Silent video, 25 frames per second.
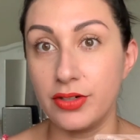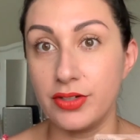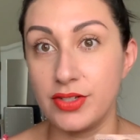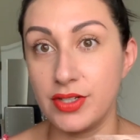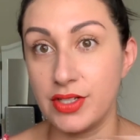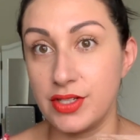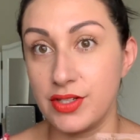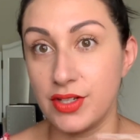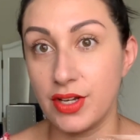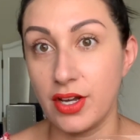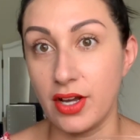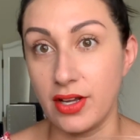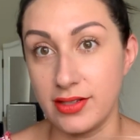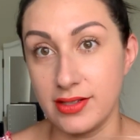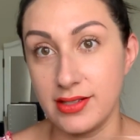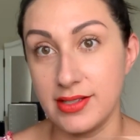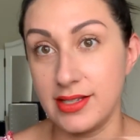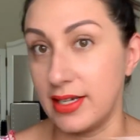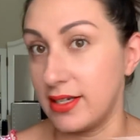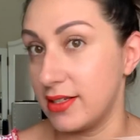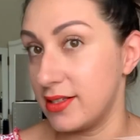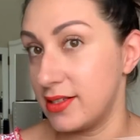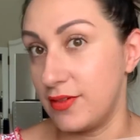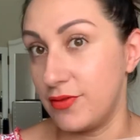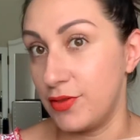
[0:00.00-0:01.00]
This costs
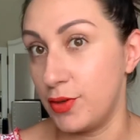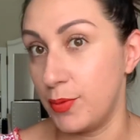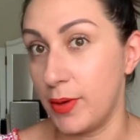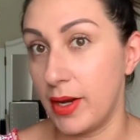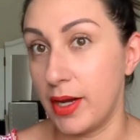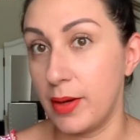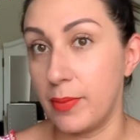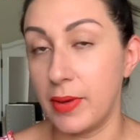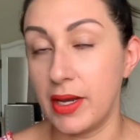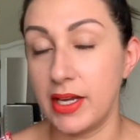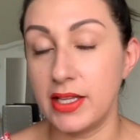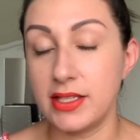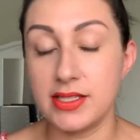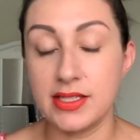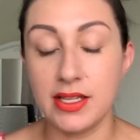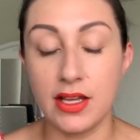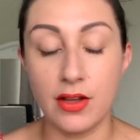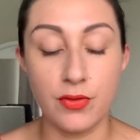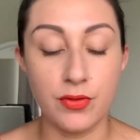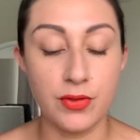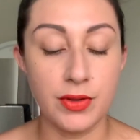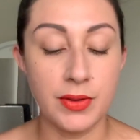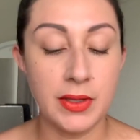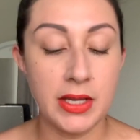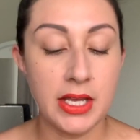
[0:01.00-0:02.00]
$6 if you buy it by itself.
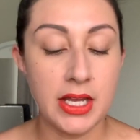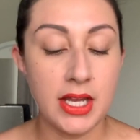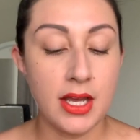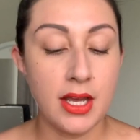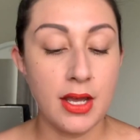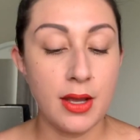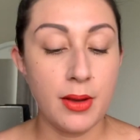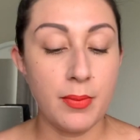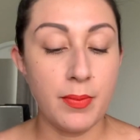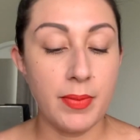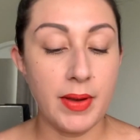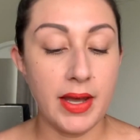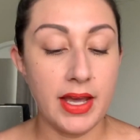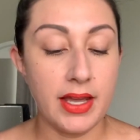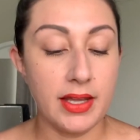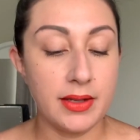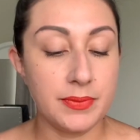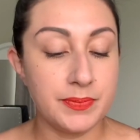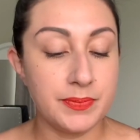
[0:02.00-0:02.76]
But